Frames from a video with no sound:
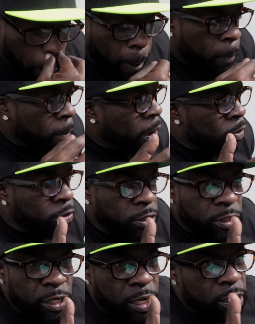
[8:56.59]
everybody was
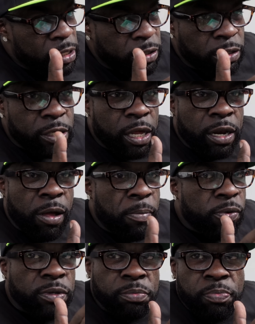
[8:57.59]
saying his setup
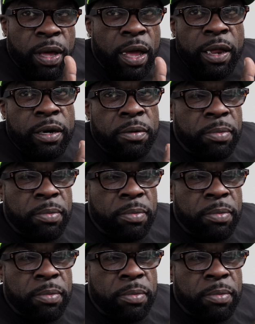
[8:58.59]
was better,